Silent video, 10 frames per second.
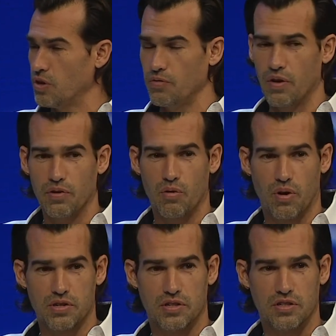If you have any
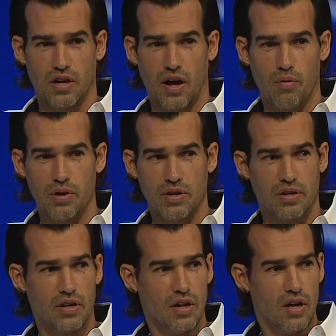questions on how we can
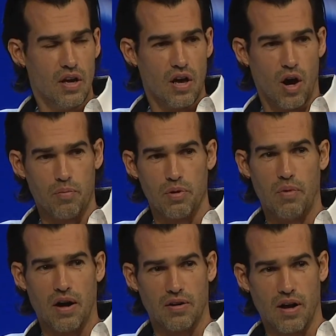help you
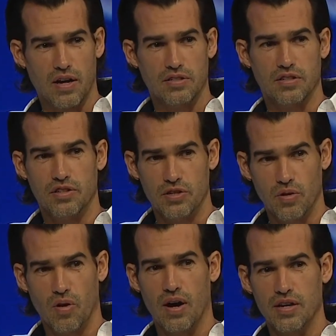modernize and
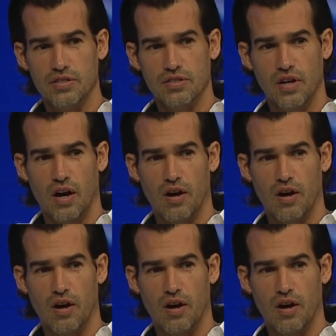digitalize